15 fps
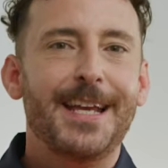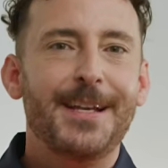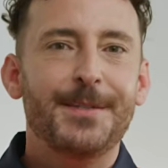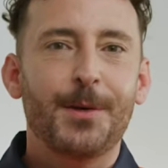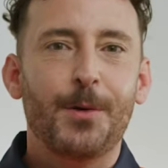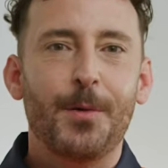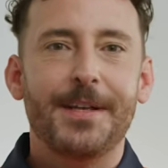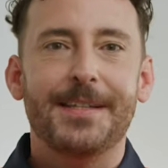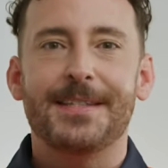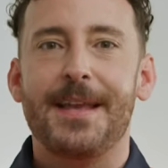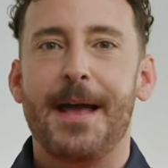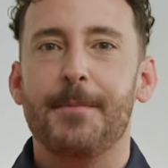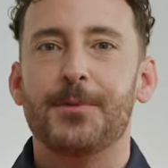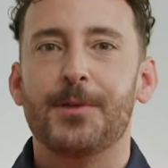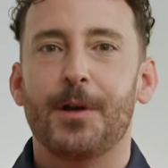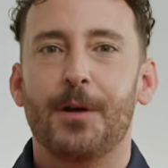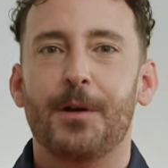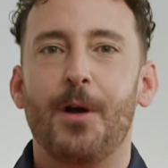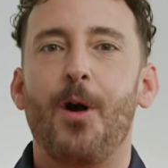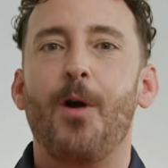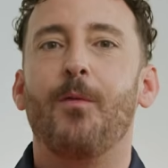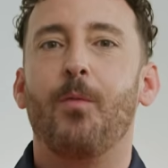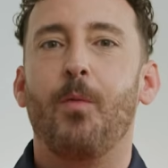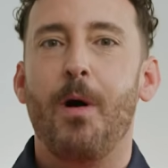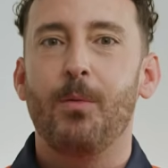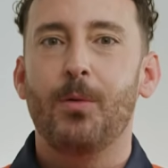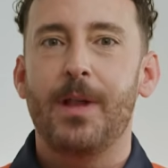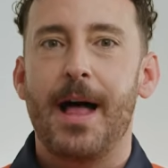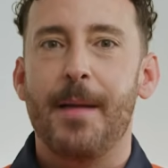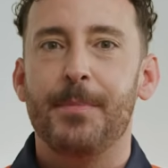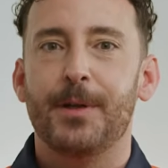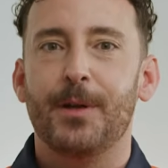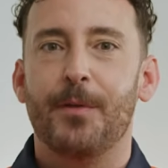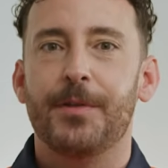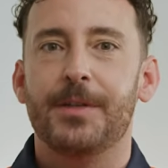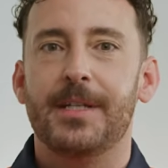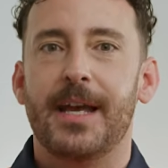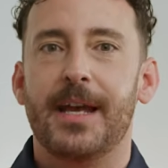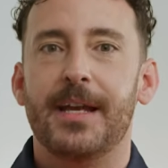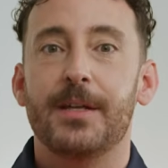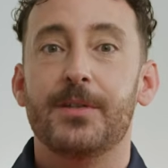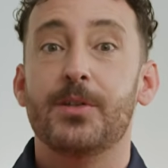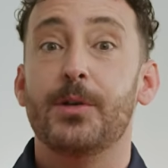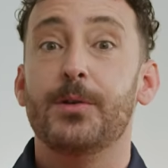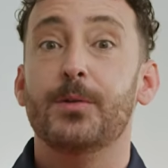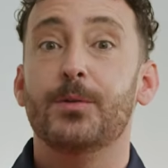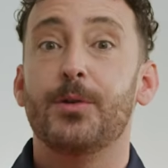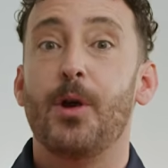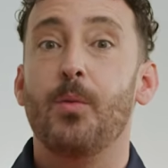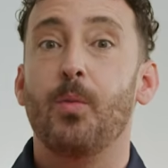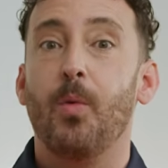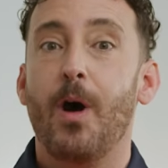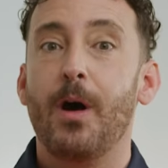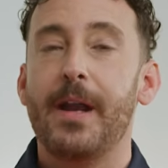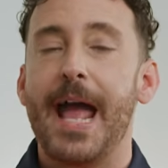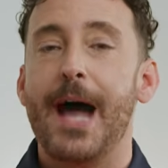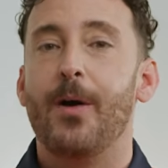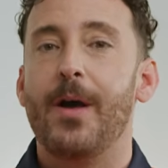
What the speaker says: Here's a quick snapshot of what will happen on the day so you'll know what our